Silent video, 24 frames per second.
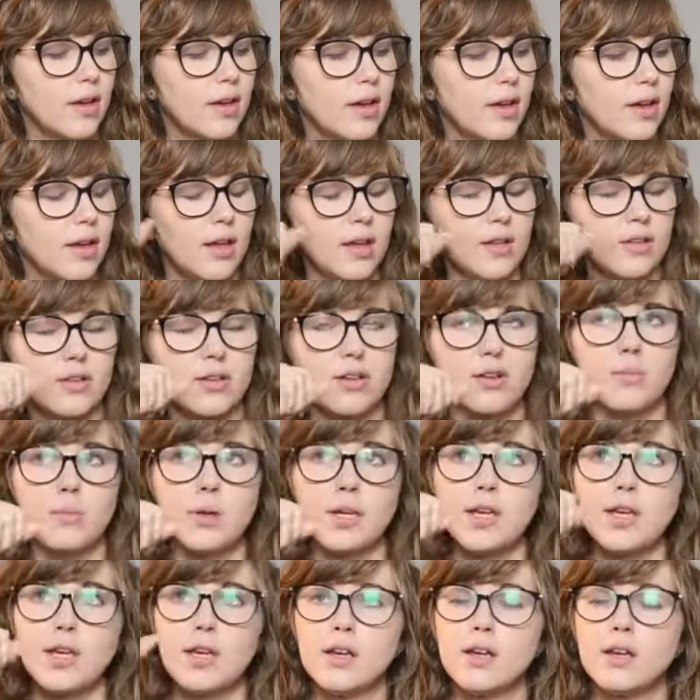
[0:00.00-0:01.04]
it's gonna
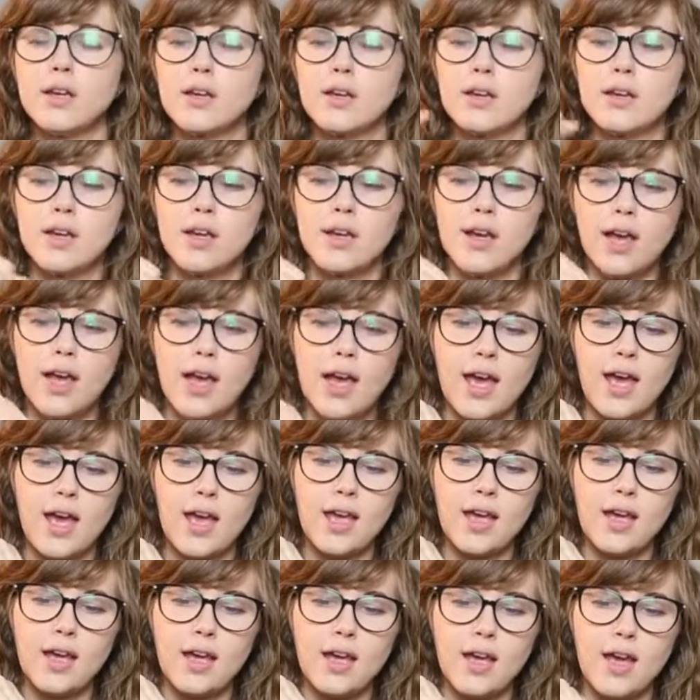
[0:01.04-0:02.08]
be
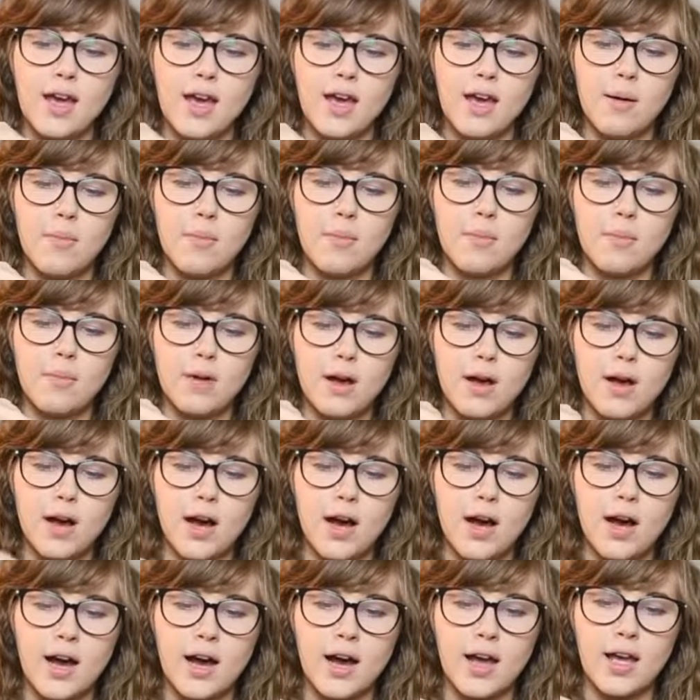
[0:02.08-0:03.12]
A, M,
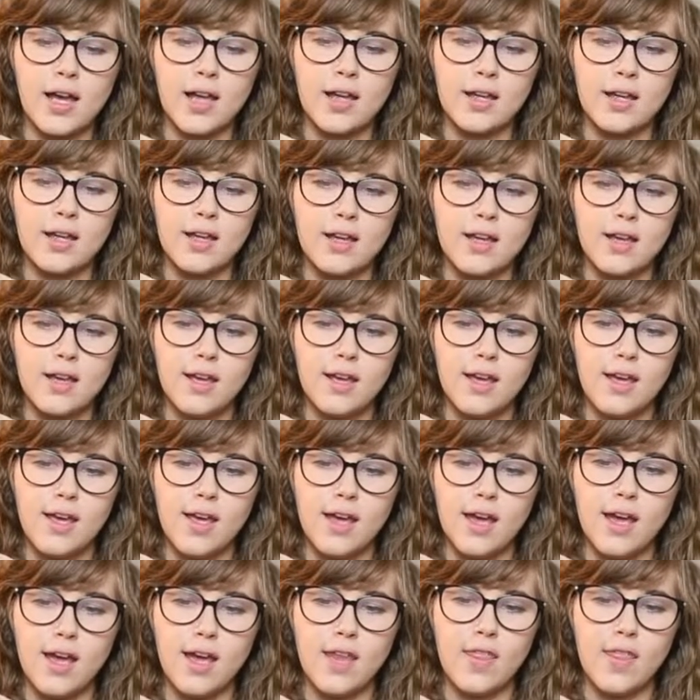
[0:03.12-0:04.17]
I,
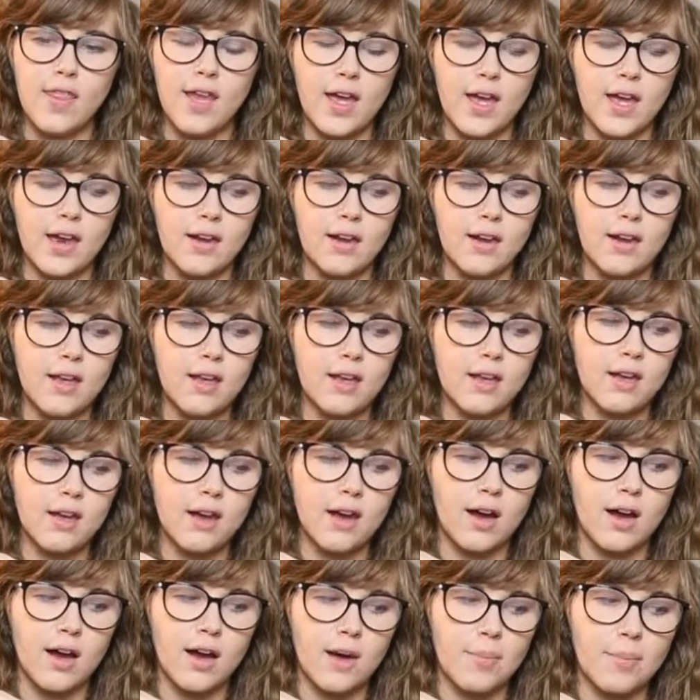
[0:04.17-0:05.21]
and then
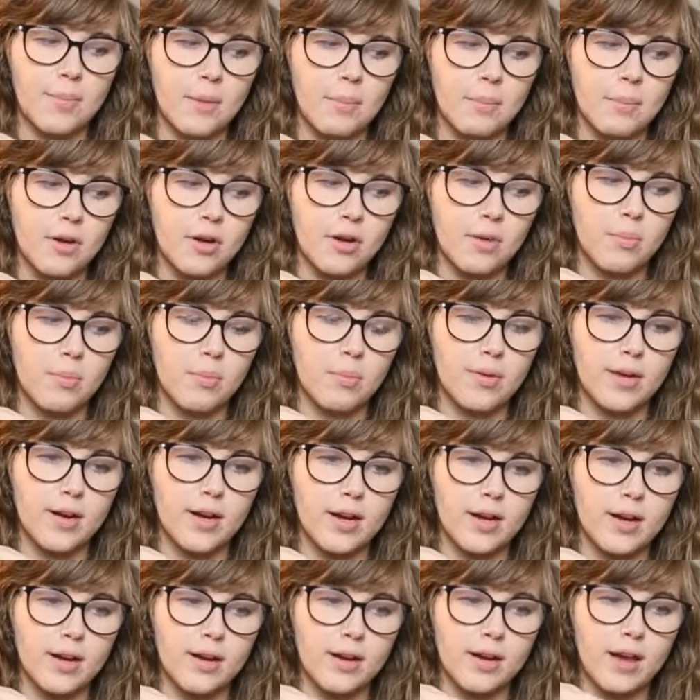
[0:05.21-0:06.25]
I'm gonna
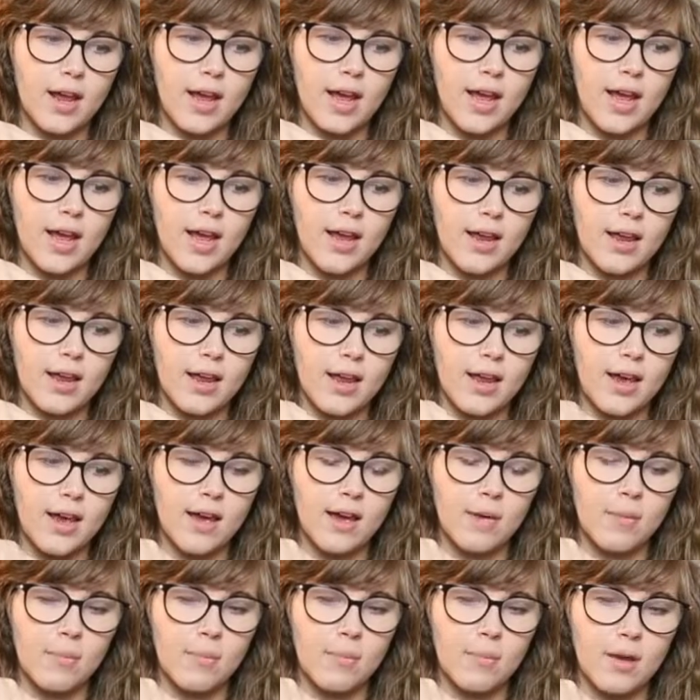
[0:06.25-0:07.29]
bring A,
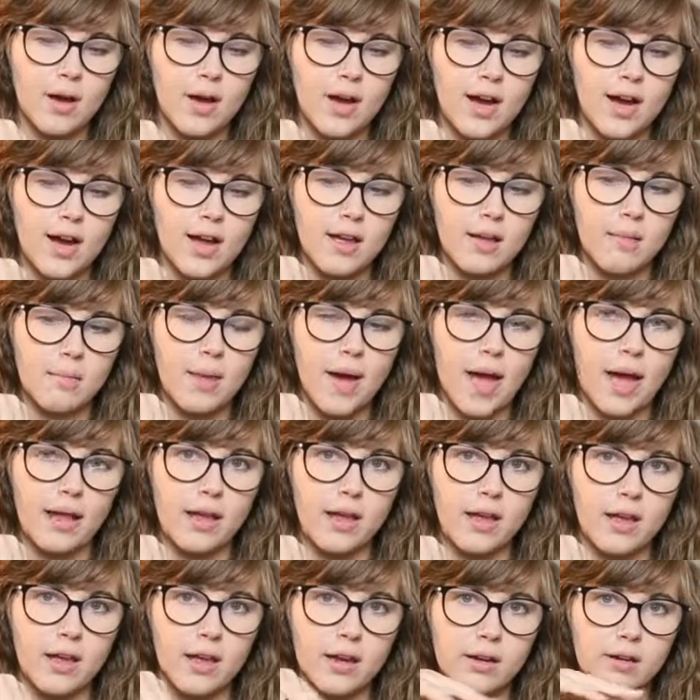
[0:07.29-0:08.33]
M, I back
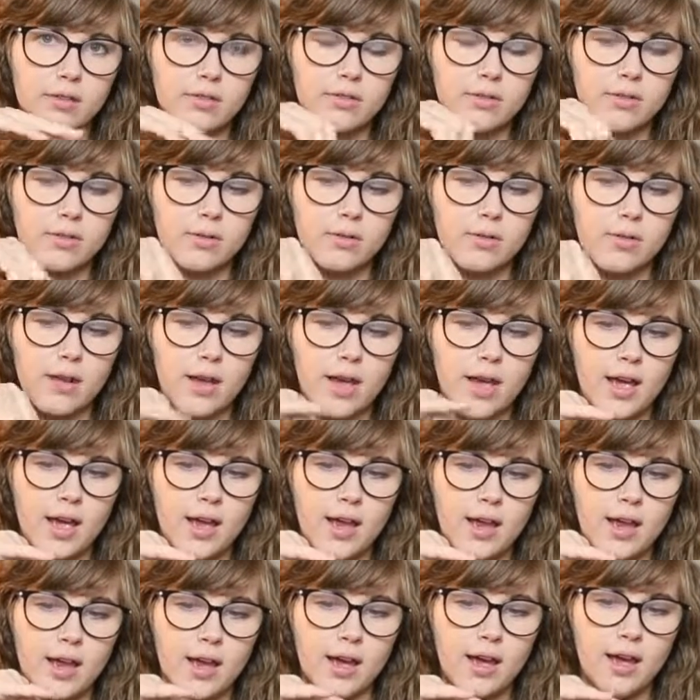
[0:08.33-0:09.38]
in. So
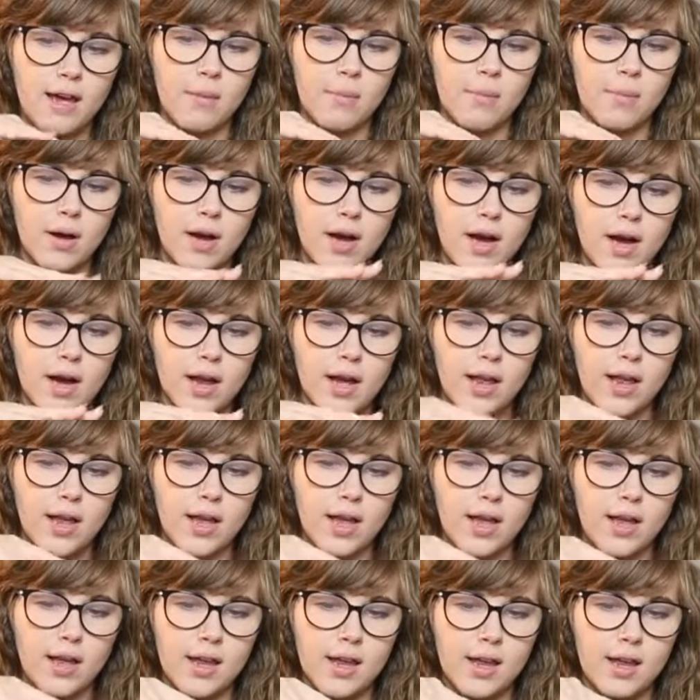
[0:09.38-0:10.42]
A, M, I,
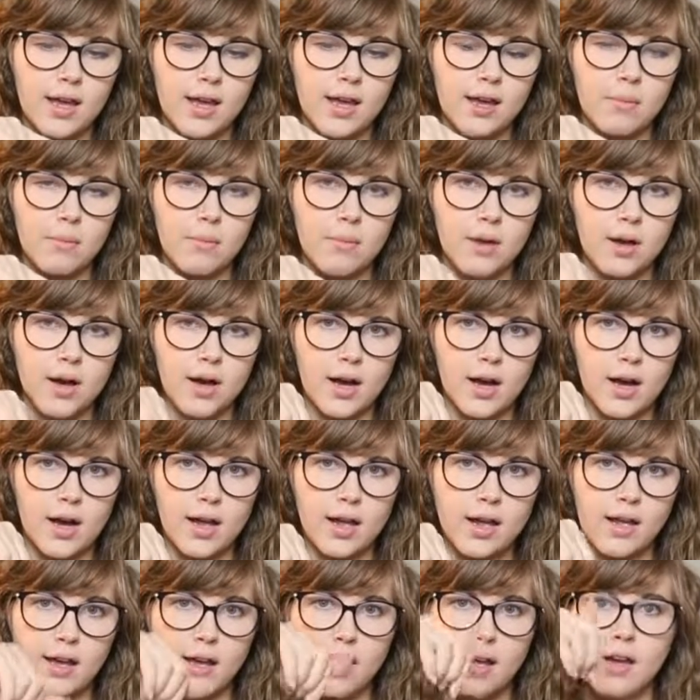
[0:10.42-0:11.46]
A, M, I.
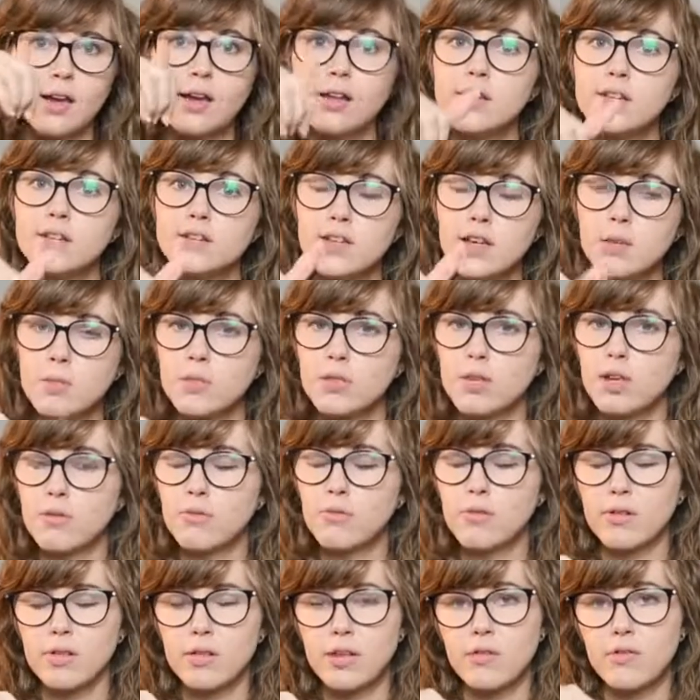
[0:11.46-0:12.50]
And the same thing,
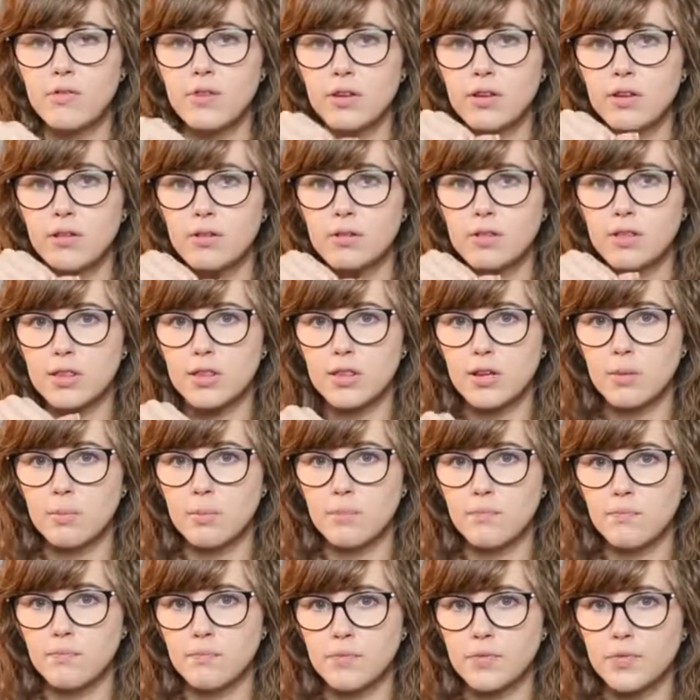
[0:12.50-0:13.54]
we're leaving
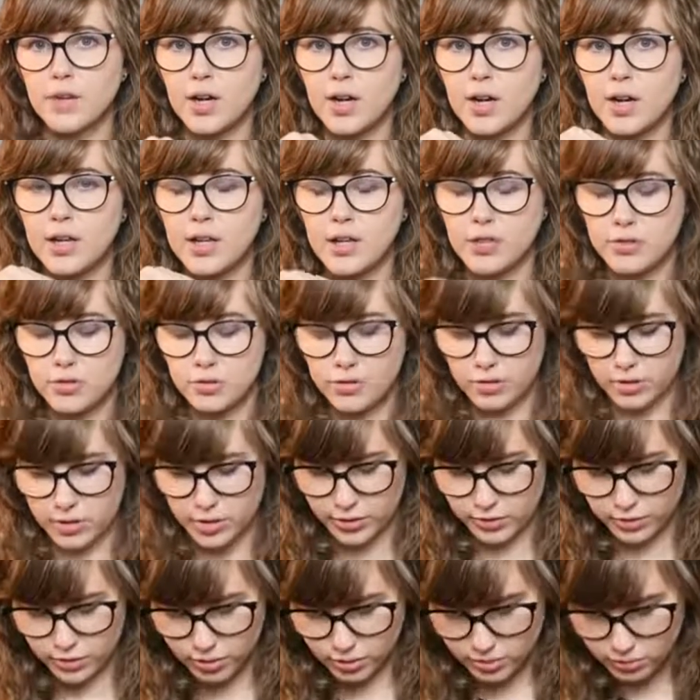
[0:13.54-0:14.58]
thumb on each
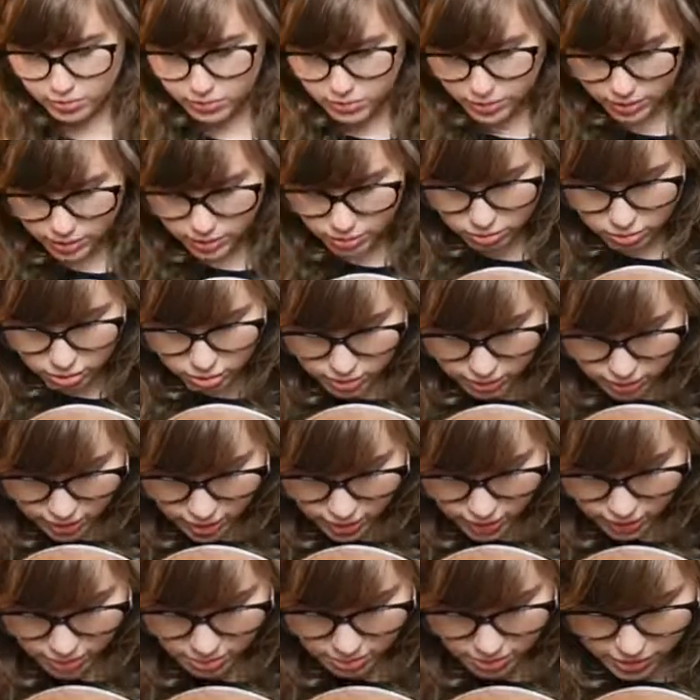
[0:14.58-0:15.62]
string. So
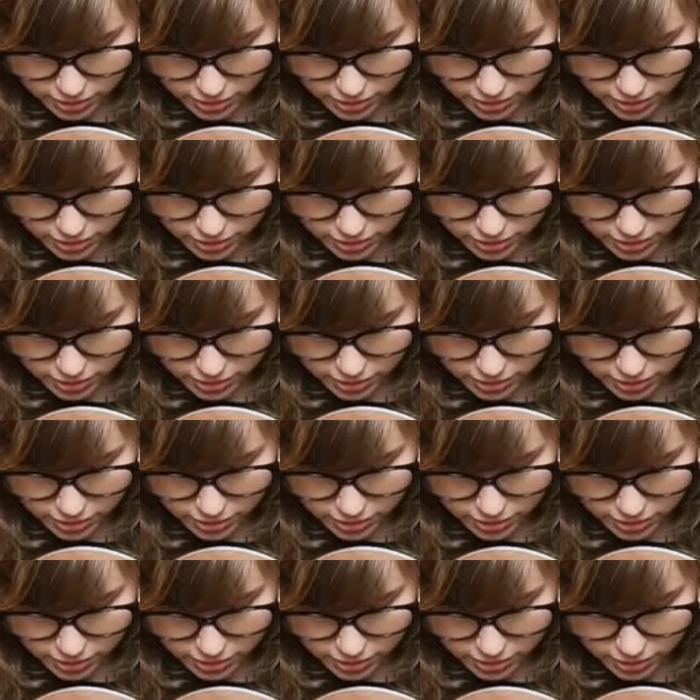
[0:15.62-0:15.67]
thumb on the